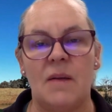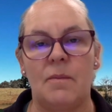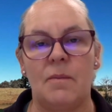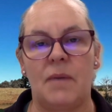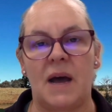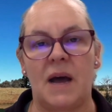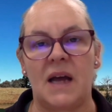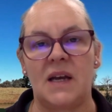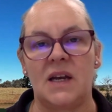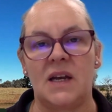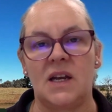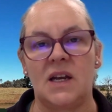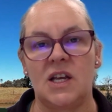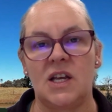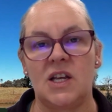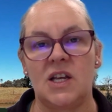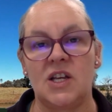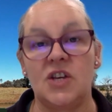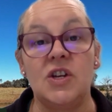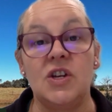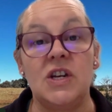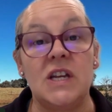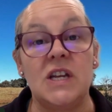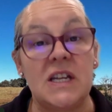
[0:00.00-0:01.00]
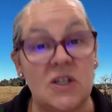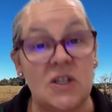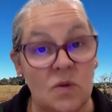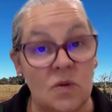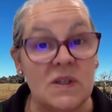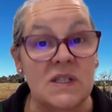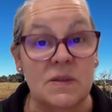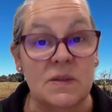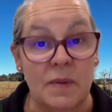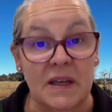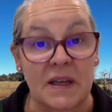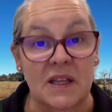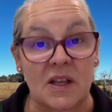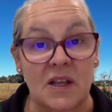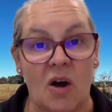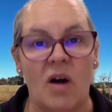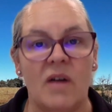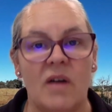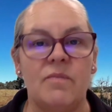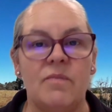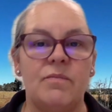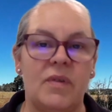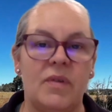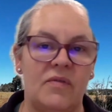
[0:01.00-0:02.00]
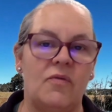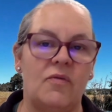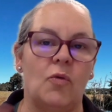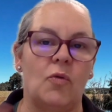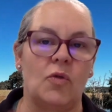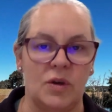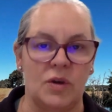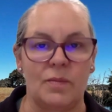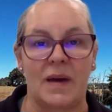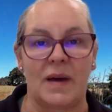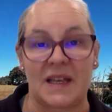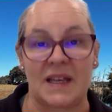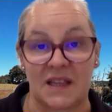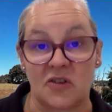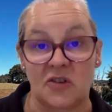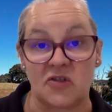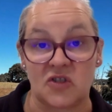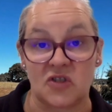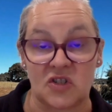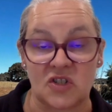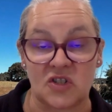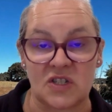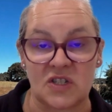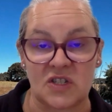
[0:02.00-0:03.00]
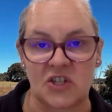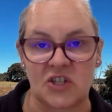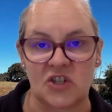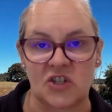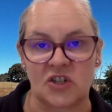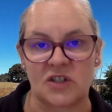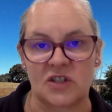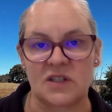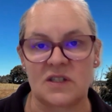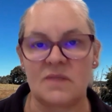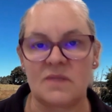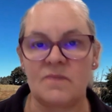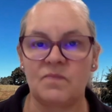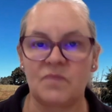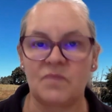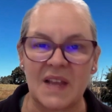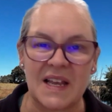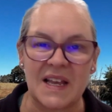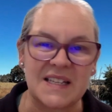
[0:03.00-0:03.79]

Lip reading: But you need to inspect the hive before you make those decisions.